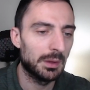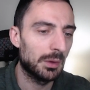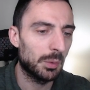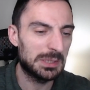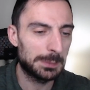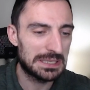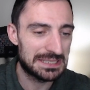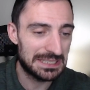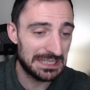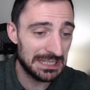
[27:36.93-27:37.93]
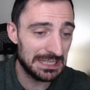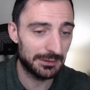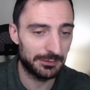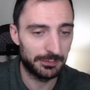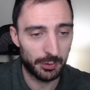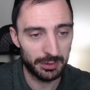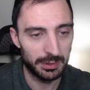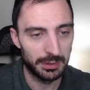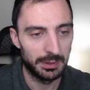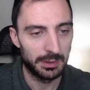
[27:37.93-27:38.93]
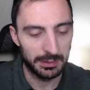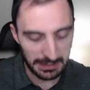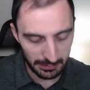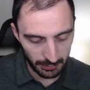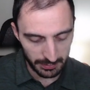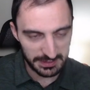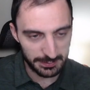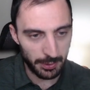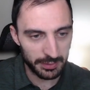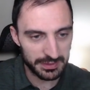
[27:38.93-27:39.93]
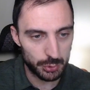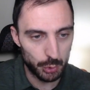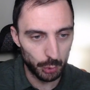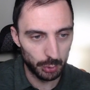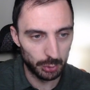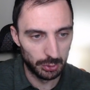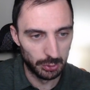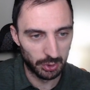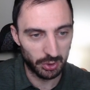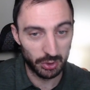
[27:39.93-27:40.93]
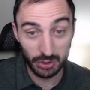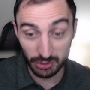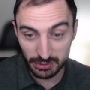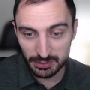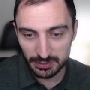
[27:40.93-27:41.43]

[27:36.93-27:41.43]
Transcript: White plays e4. Now, these pawns do look good,